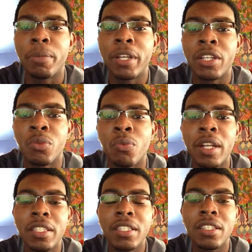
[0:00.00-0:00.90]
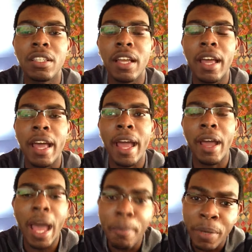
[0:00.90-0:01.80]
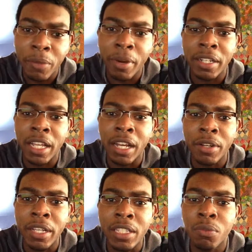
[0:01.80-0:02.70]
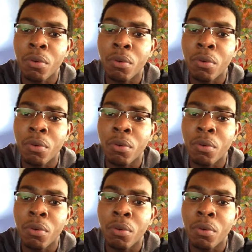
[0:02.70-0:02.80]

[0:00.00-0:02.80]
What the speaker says: because what's happening right now is,